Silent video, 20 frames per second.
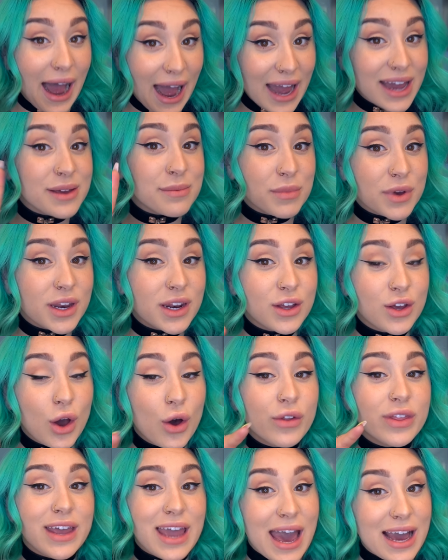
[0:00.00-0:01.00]
I'm gonna
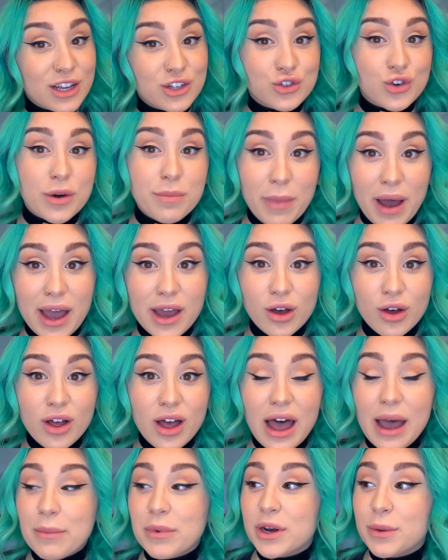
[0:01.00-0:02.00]
go the extra mile.
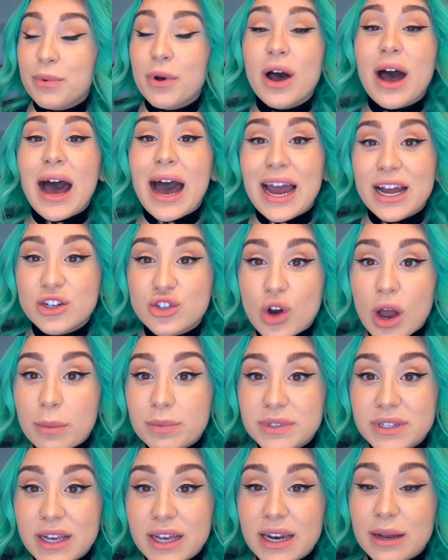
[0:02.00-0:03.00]
I'm gonna put eye
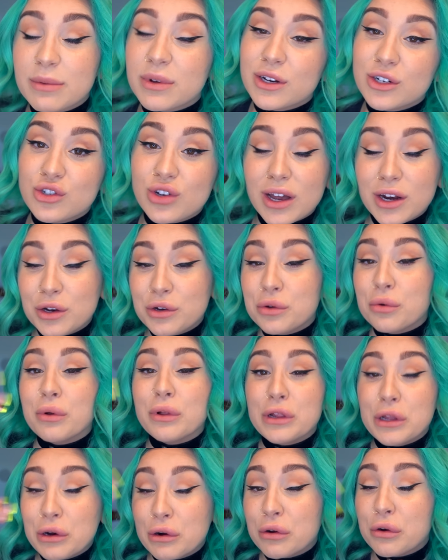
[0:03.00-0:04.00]
drops in. I'm gonna try to do a
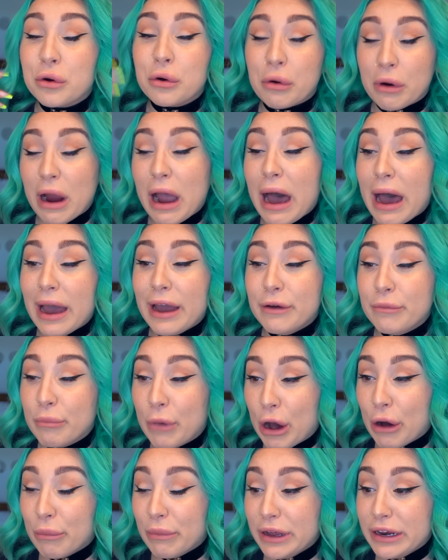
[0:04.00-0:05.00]
little cry
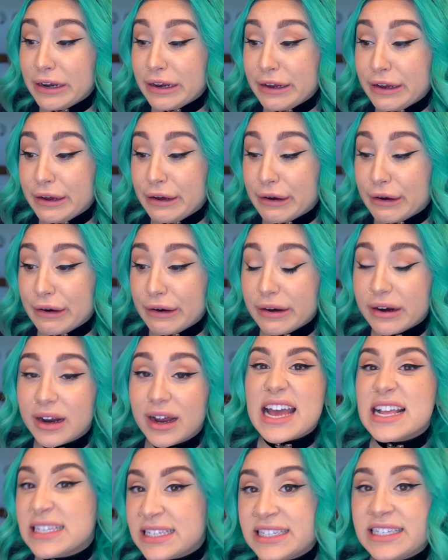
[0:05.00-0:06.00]
moment here
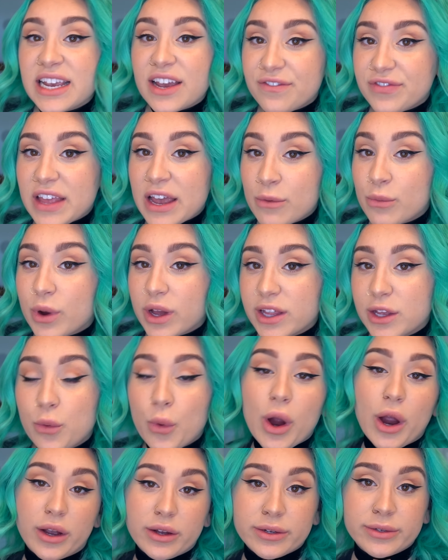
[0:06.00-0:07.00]
and see if they really
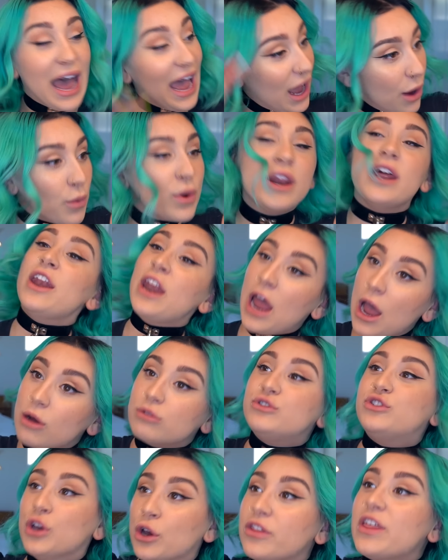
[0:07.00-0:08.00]
work. I
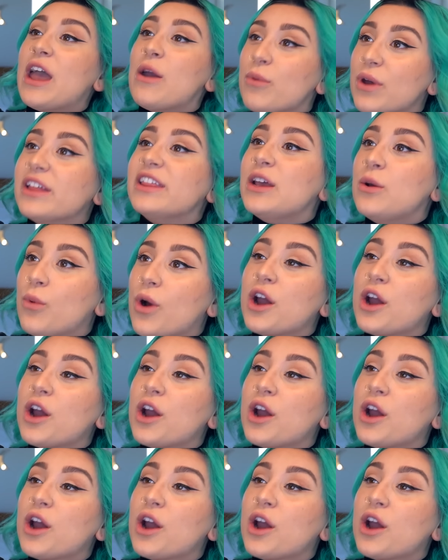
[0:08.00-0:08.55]
wanna know, do they really